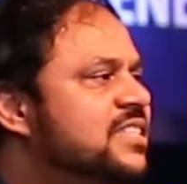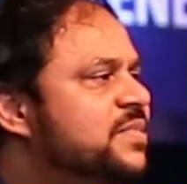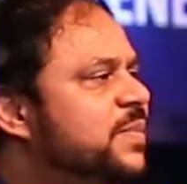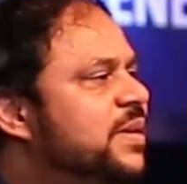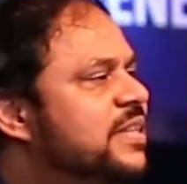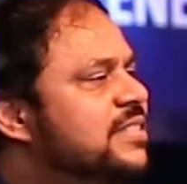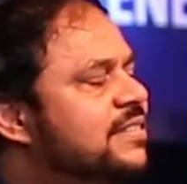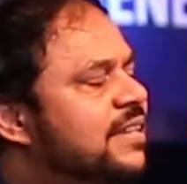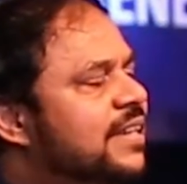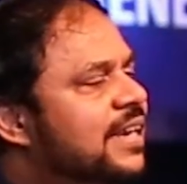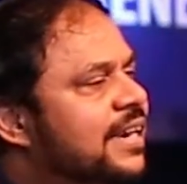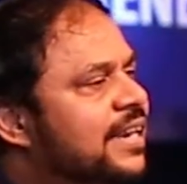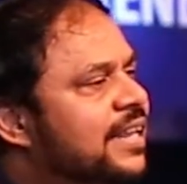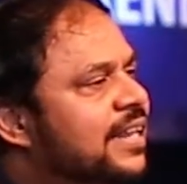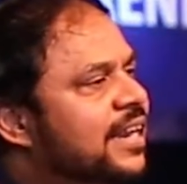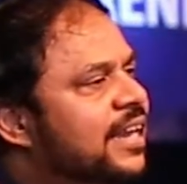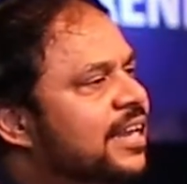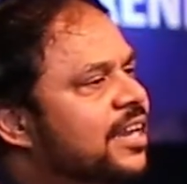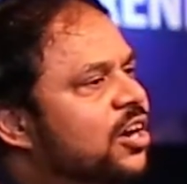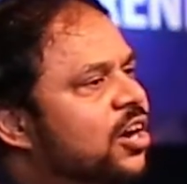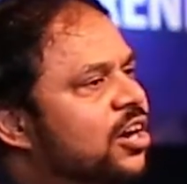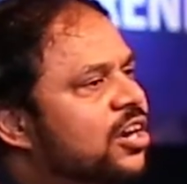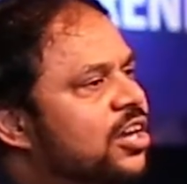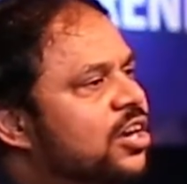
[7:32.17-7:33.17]
6 months
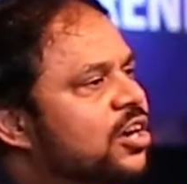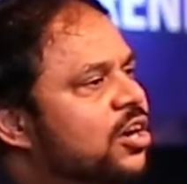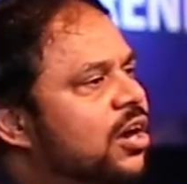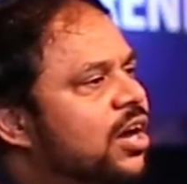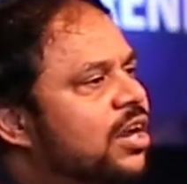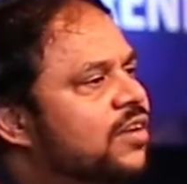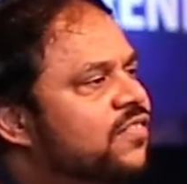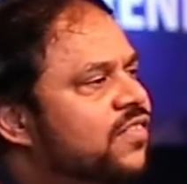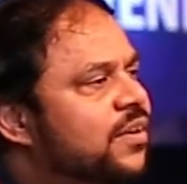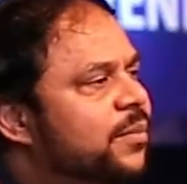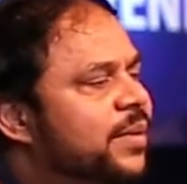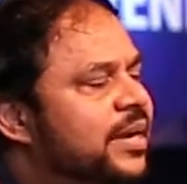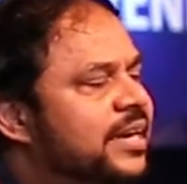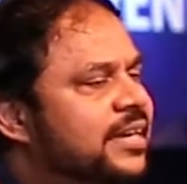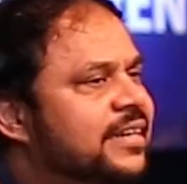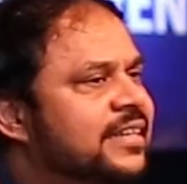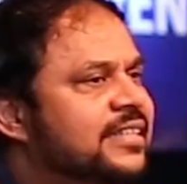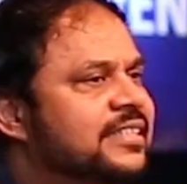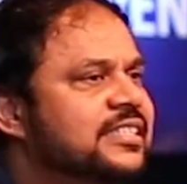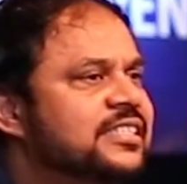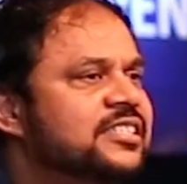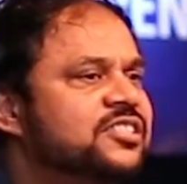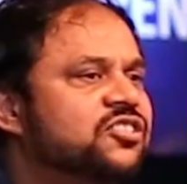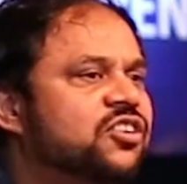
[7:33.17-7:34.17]
later, I got a call
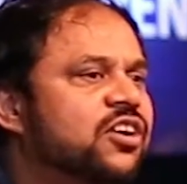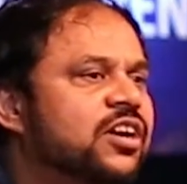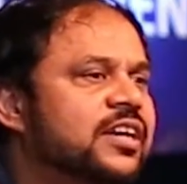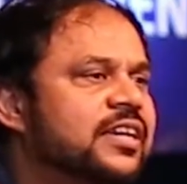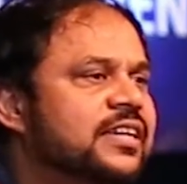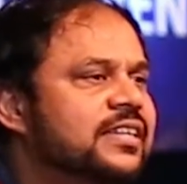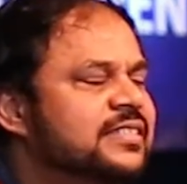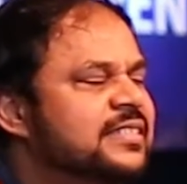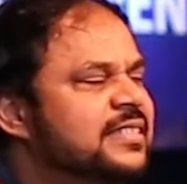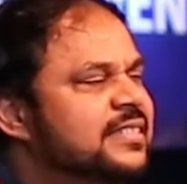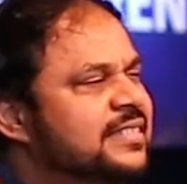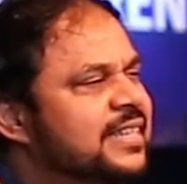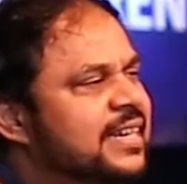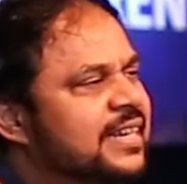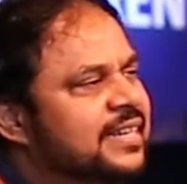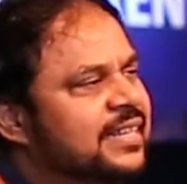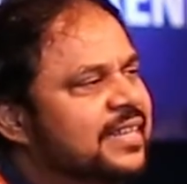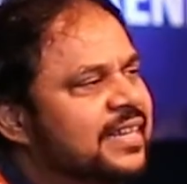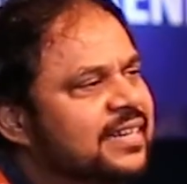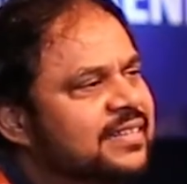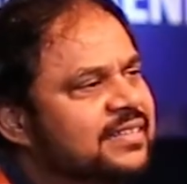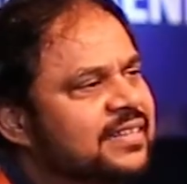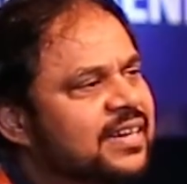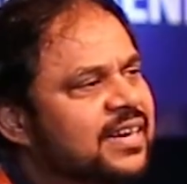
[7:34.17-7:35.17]
from my Trichy stockist.
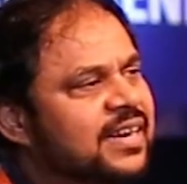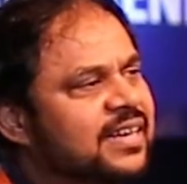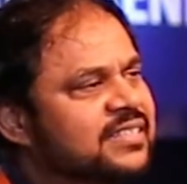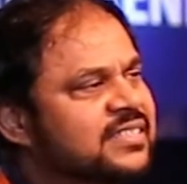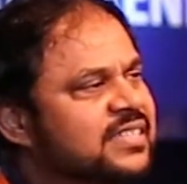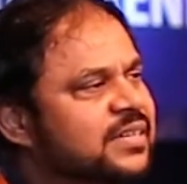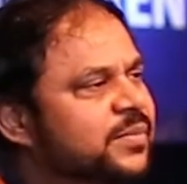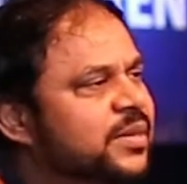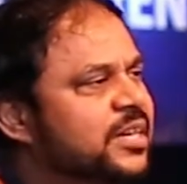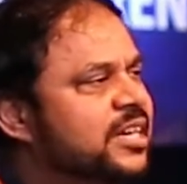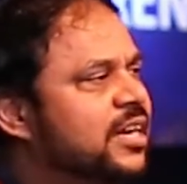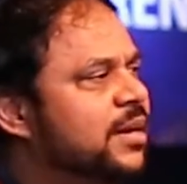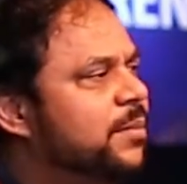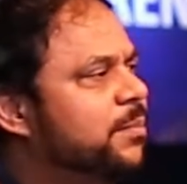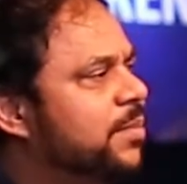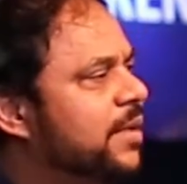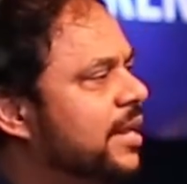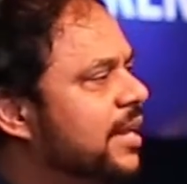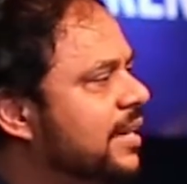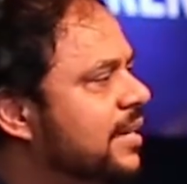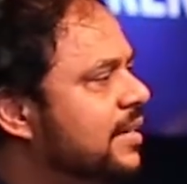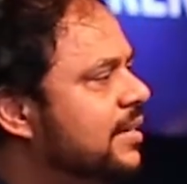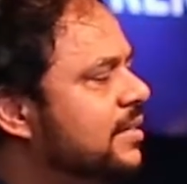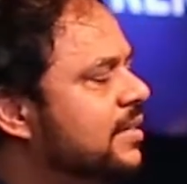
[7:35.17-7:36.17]
He said, there is a
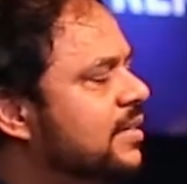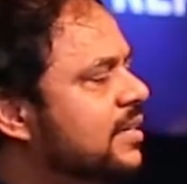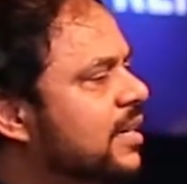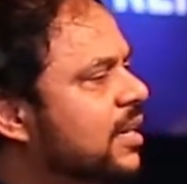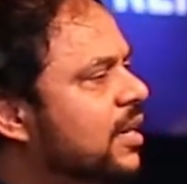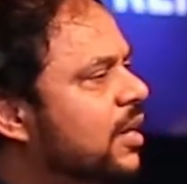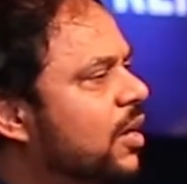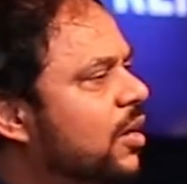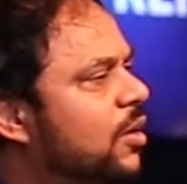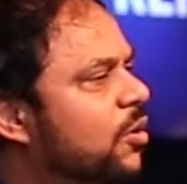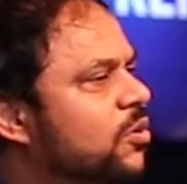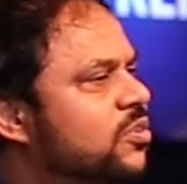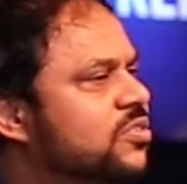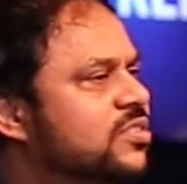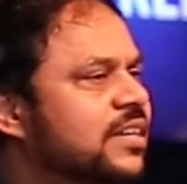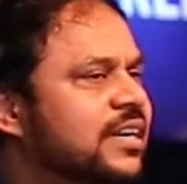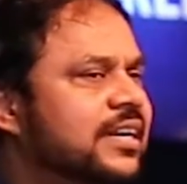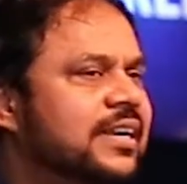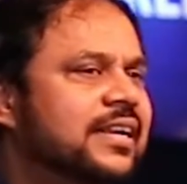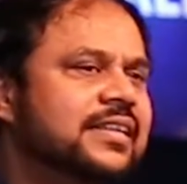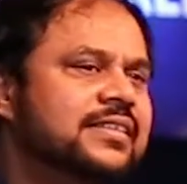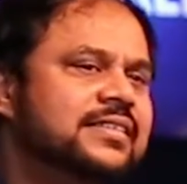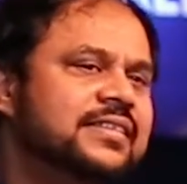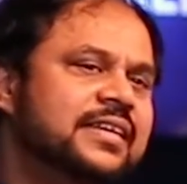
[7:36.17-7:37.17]
customer complaint.
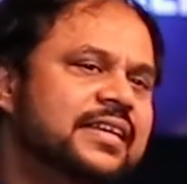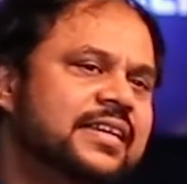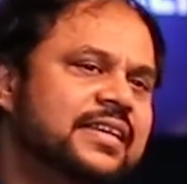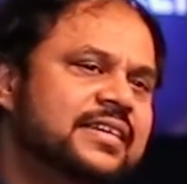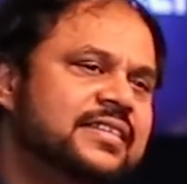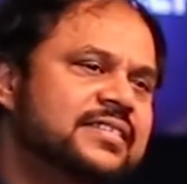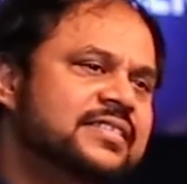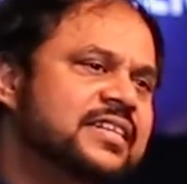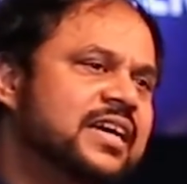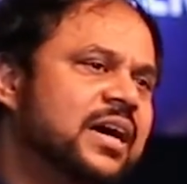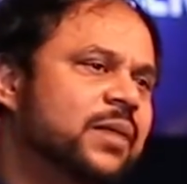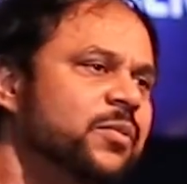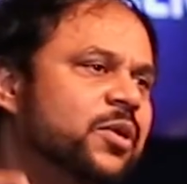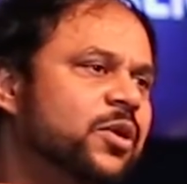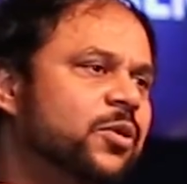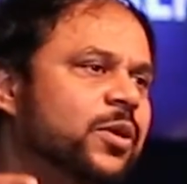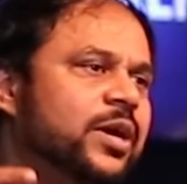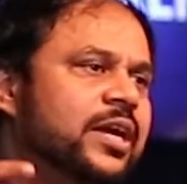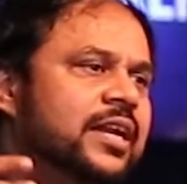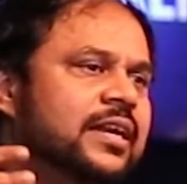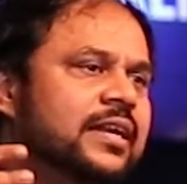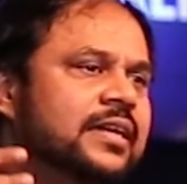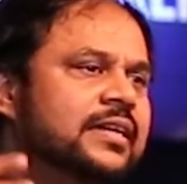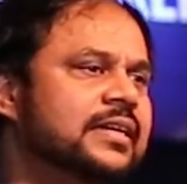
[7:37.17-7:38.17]
Looks little serious,
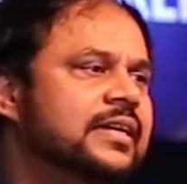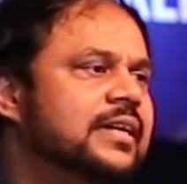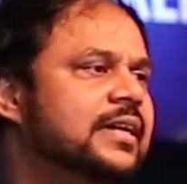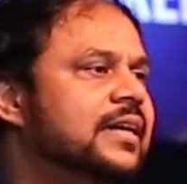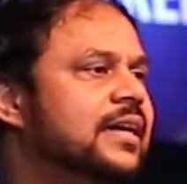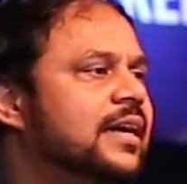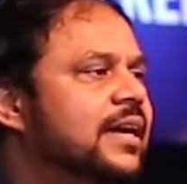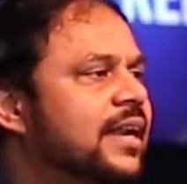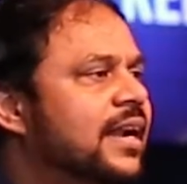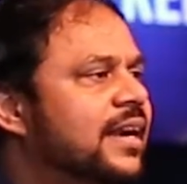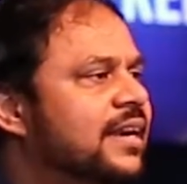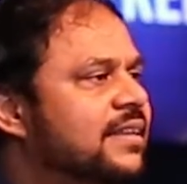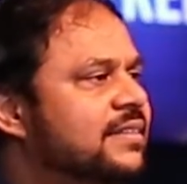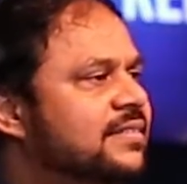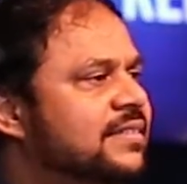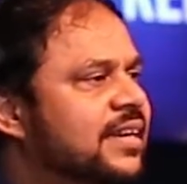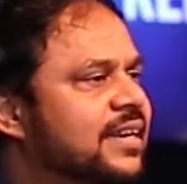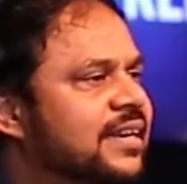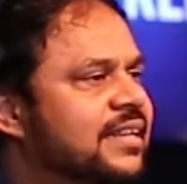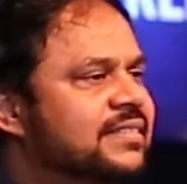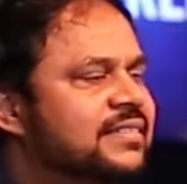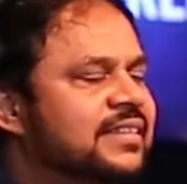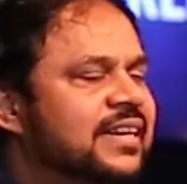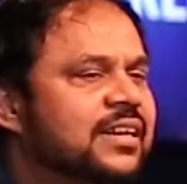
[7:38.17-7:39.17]
come over.
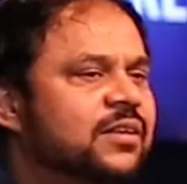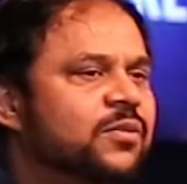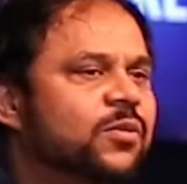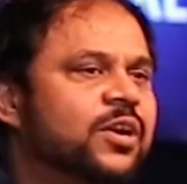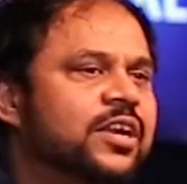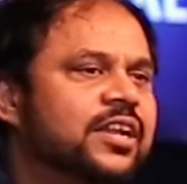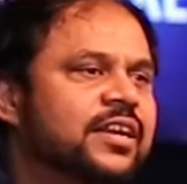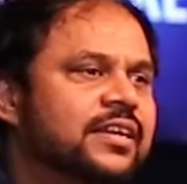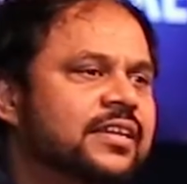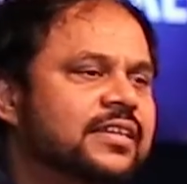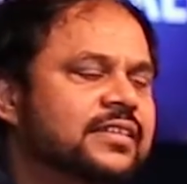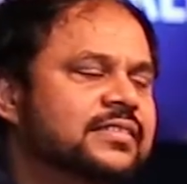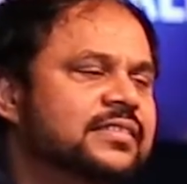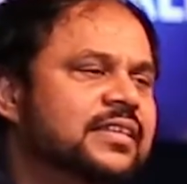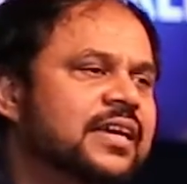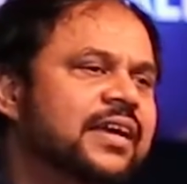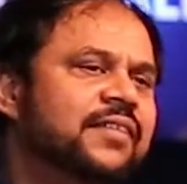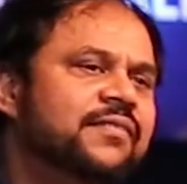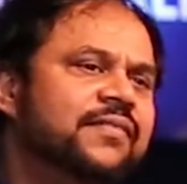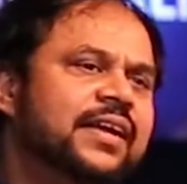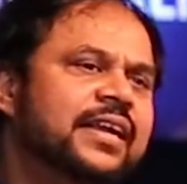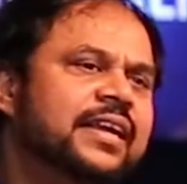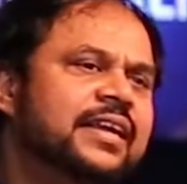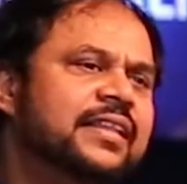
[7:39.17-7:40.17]
Let us understand what it
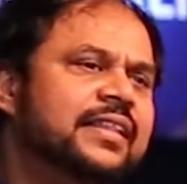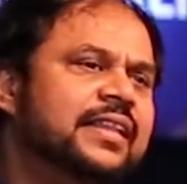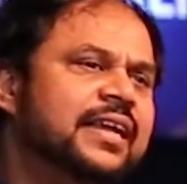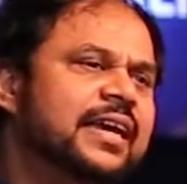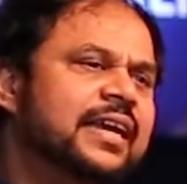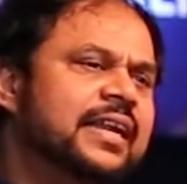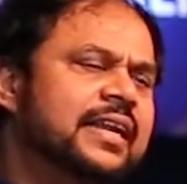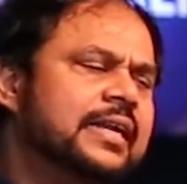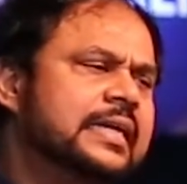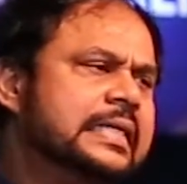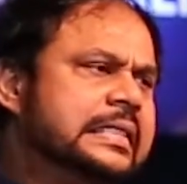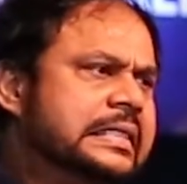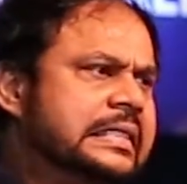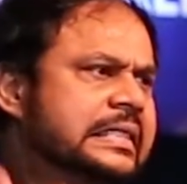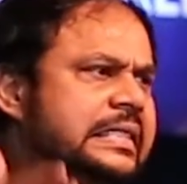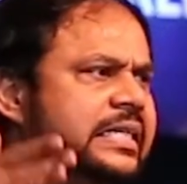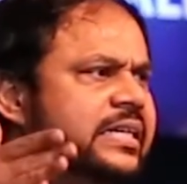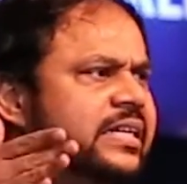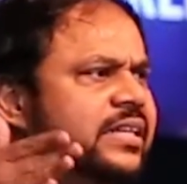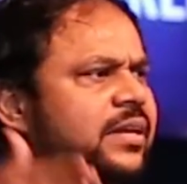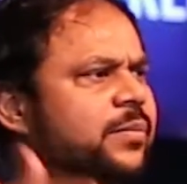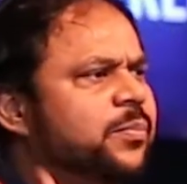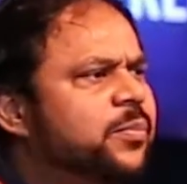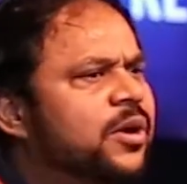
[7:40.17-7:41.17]
is. I went
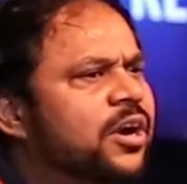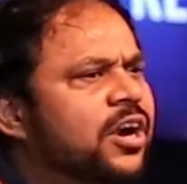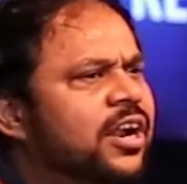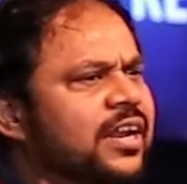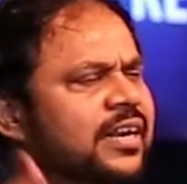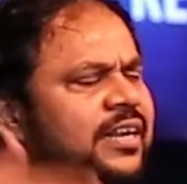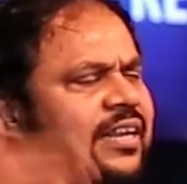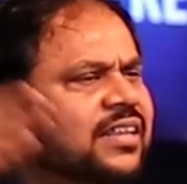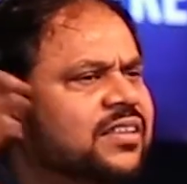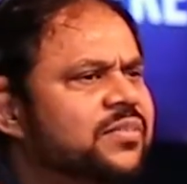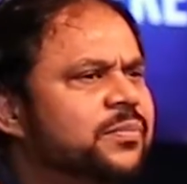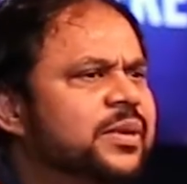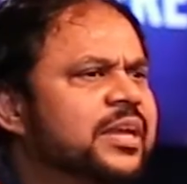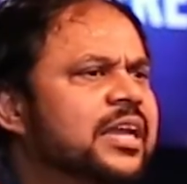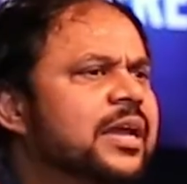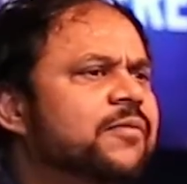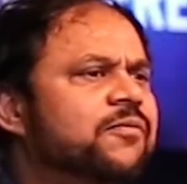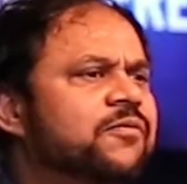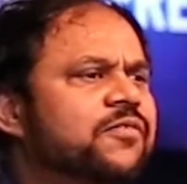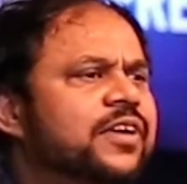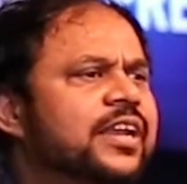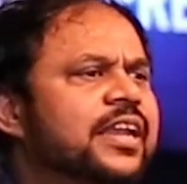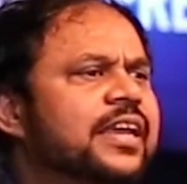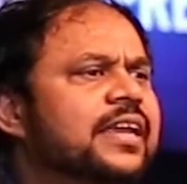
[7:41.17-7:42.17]
there. The product
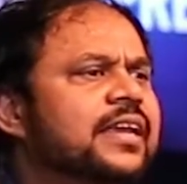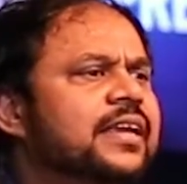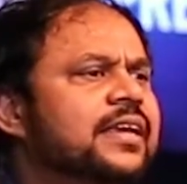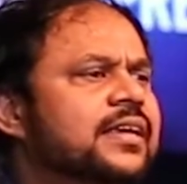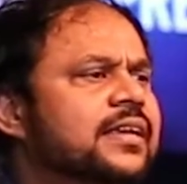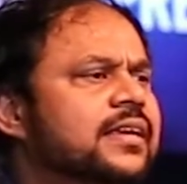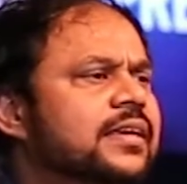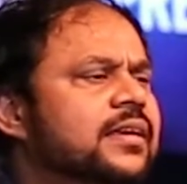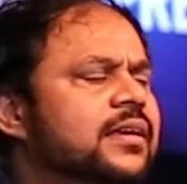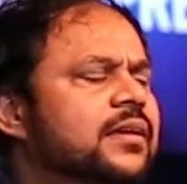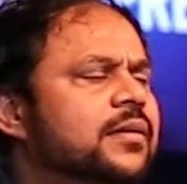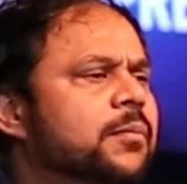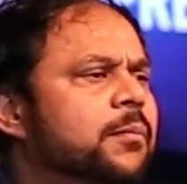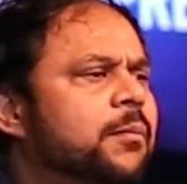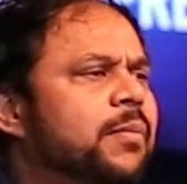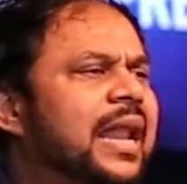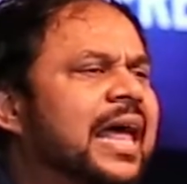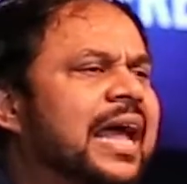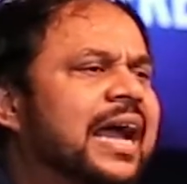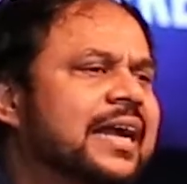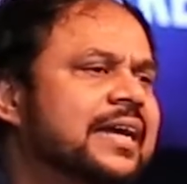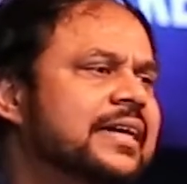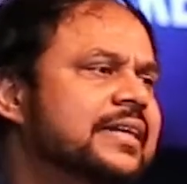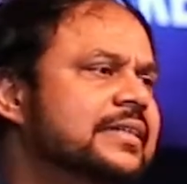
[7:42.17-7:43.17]
has become very
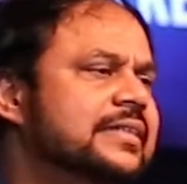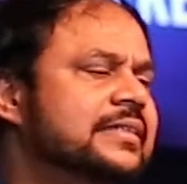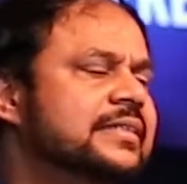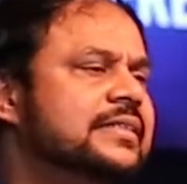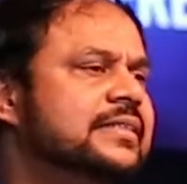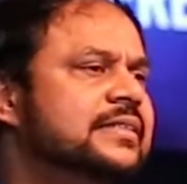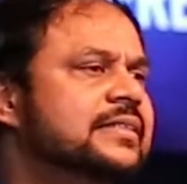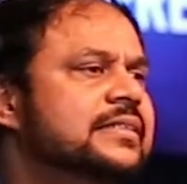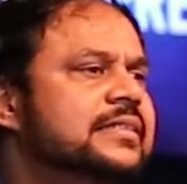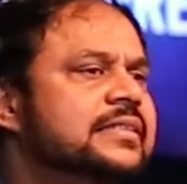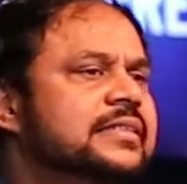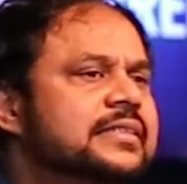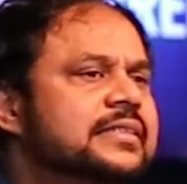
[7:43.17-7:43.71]
black